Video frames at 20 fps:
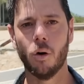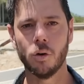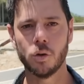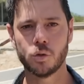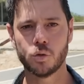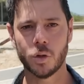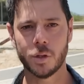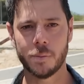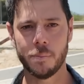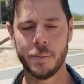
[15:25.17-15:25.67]

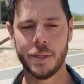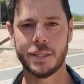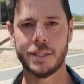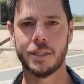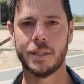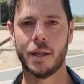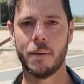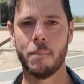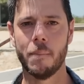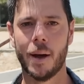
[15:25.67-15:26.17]
also
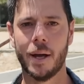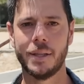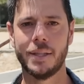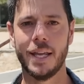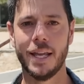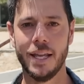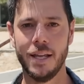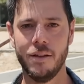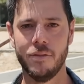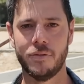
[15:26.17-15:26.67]
admitted on
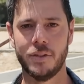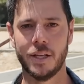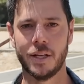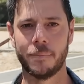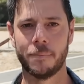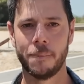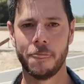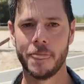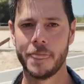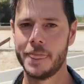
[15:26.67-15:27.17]
Monday
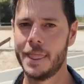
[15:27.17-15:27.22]
evening